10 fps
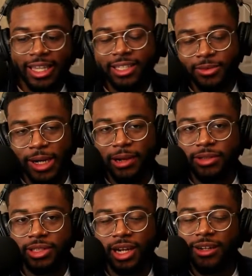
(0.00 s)
That's what I
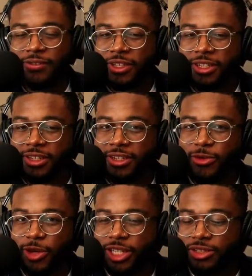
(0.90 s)
was kind of thinking in a
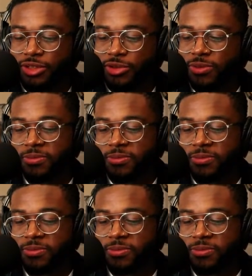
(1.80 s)
way too.